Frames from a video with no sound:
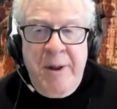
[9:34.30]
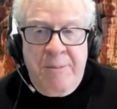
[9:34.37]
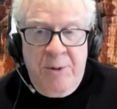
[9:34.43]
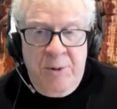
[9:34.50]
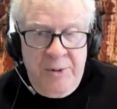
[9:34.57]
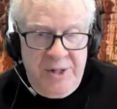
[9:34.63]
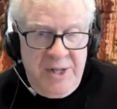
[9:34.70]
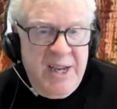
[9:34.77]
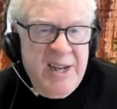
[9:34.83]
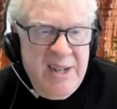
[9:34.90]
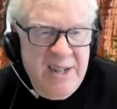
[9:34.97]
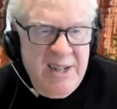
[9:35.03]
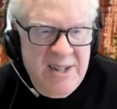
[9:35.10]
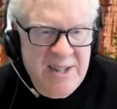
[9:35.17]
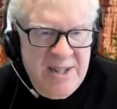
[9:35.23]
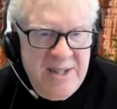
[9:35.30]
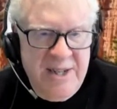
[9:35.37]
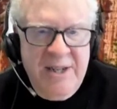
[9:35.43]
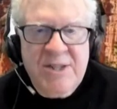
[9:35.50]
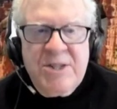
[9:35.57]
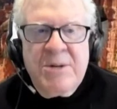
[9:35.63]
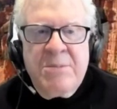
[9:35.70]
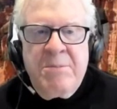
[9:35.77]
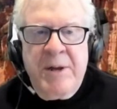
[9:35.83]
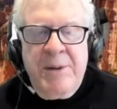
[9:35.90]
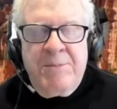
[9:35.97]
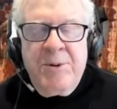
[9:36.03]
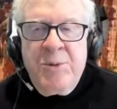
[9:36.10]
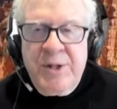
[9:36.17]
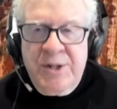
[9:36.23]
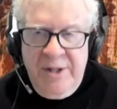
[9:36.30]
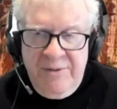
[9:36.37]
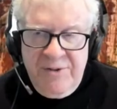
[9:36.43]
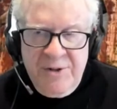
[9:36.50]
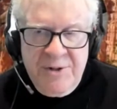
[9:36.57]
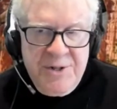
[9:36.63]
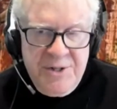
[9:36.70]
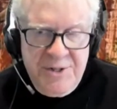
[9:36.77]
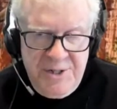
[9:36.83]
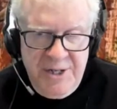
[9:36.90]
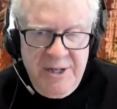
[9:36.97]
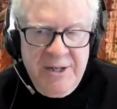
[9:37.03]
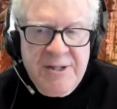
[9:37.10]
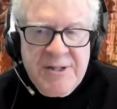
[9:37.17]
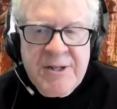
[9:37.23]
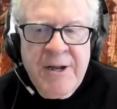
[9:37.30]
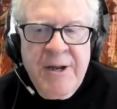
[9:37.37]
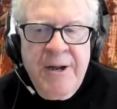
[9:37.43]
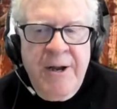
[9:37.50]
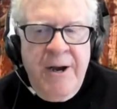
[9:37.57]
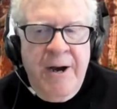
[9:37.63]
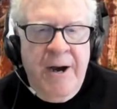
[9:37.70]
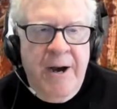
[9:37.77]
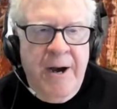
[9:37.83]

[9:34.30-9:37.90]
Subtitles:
for people with kidney disease and people with liver disease.